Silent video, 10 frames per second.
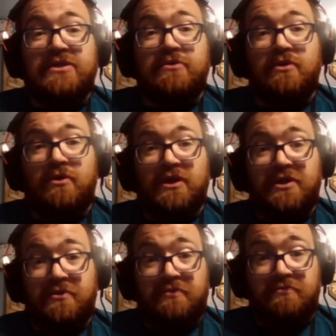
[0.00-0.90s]

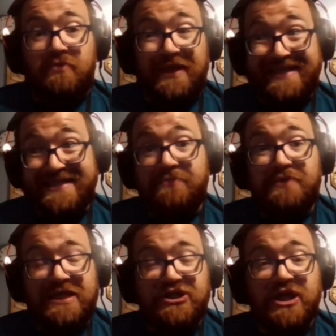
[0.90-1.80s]
Lyndon B.
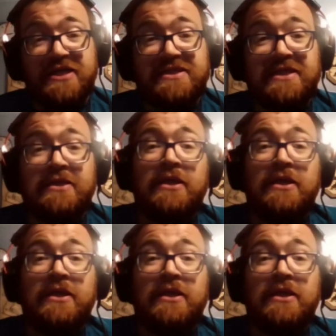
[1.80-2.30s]
Johnson.